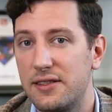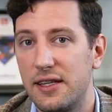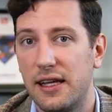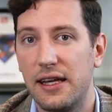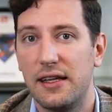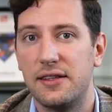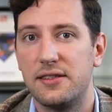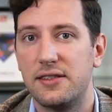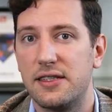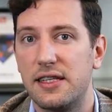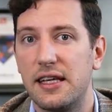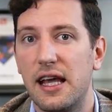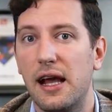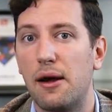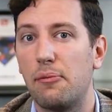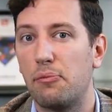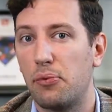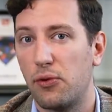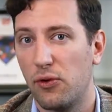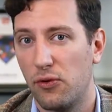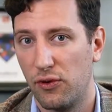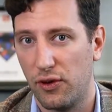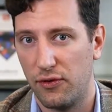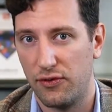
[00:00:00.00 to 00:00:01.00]
say it's the
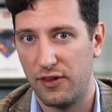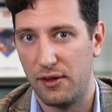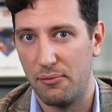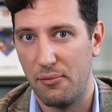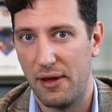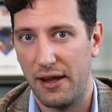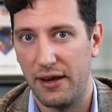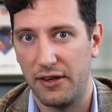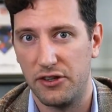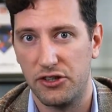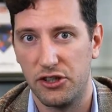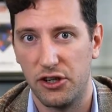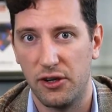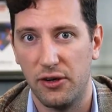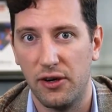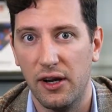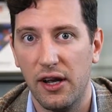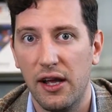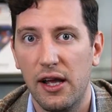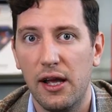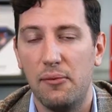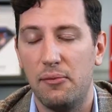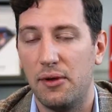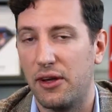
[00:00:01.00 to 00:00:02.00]
approval of the manager
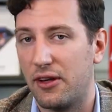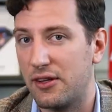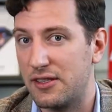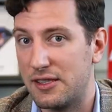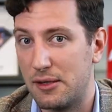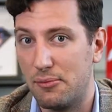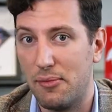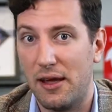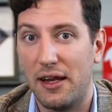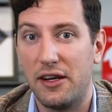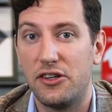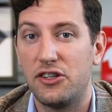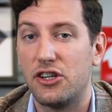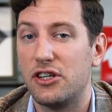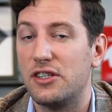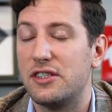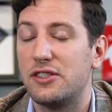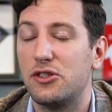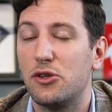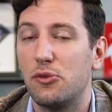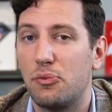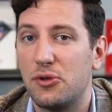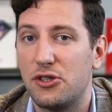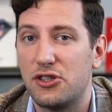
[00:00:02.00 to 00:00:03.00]
because the manager is
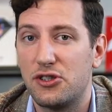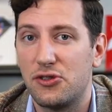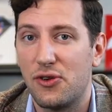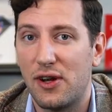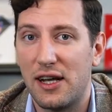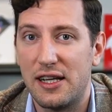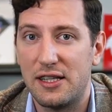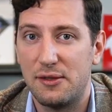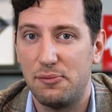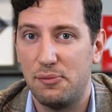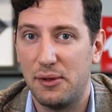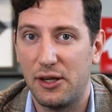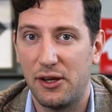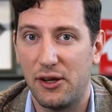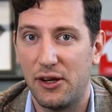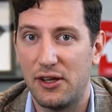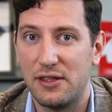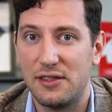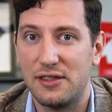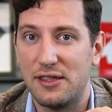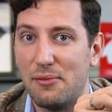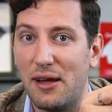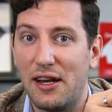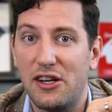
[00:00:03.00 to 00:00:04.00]
super stressed
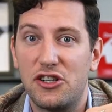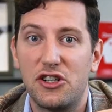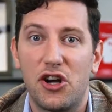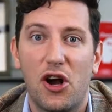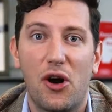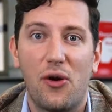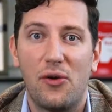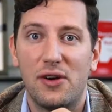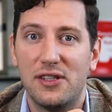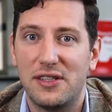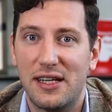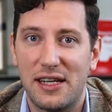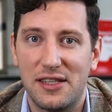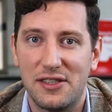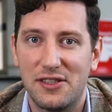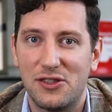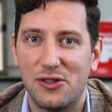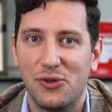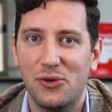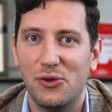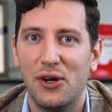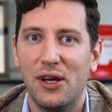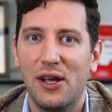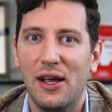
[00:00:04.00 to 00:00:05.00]
because the manager always has
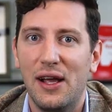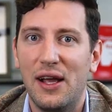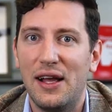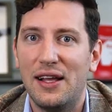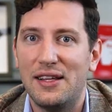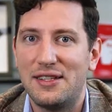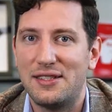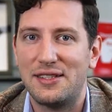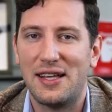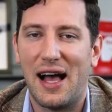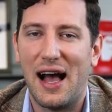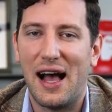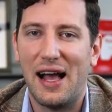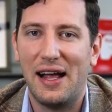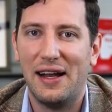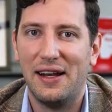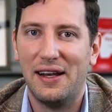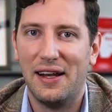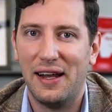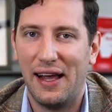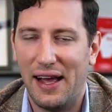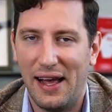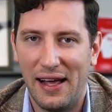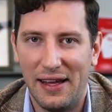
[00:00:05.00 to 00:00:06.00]
to
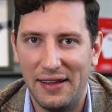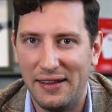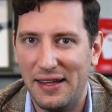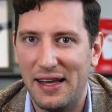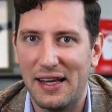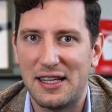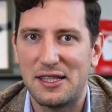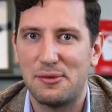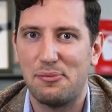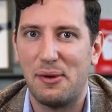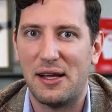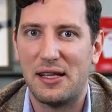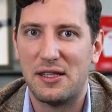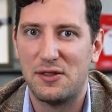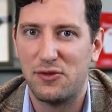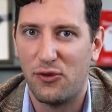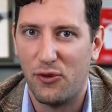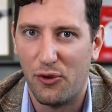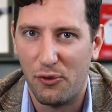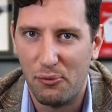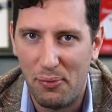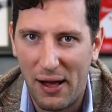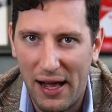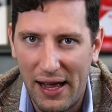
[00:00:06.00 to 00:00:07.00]
sign the expense
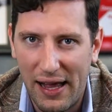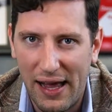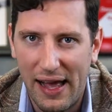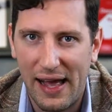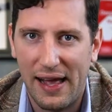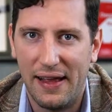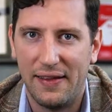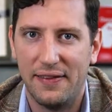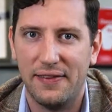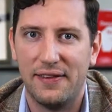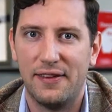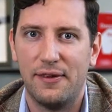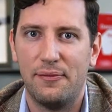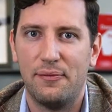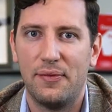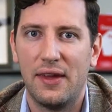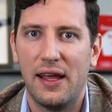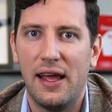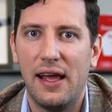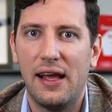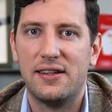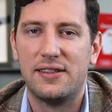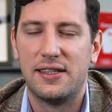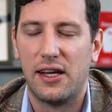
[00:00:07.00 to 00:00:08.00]
form by hand.
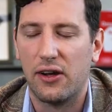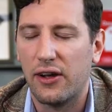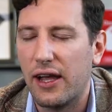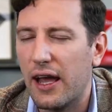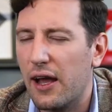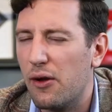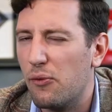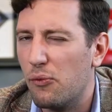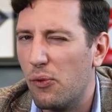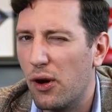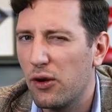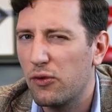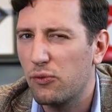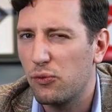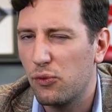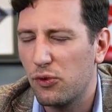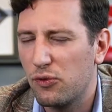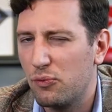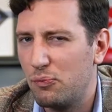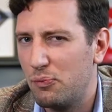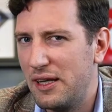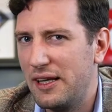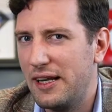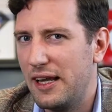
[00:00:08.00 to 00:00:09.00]
So, okay, what
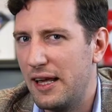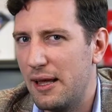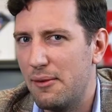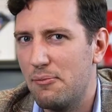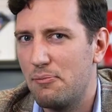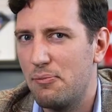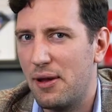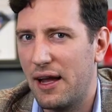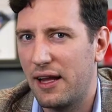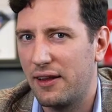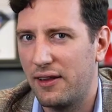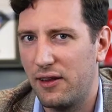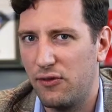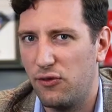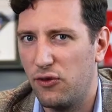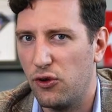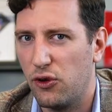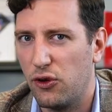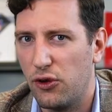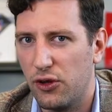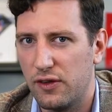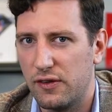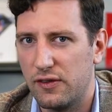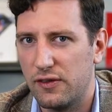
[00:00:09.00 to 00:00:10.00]
would be the impact if you
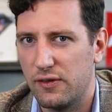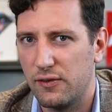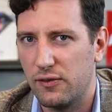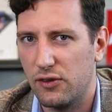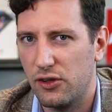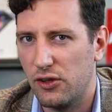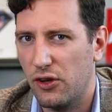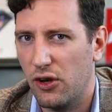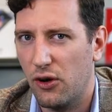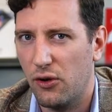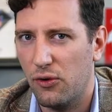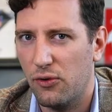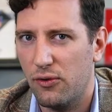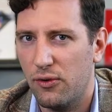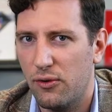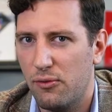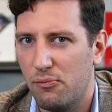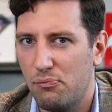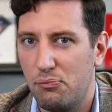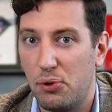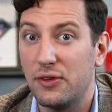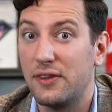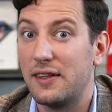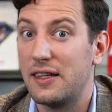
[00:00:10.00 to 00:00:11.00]
could,
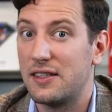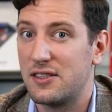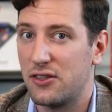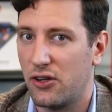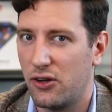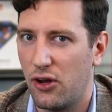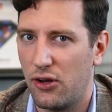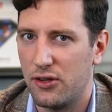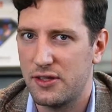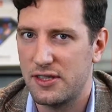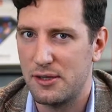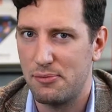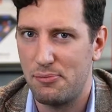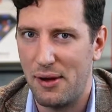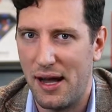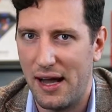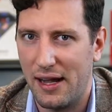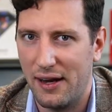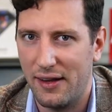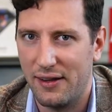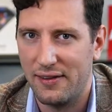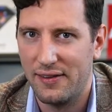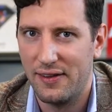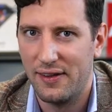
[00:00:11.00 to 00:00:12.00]
put this on
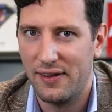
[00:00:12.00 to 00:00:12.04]
autopilot?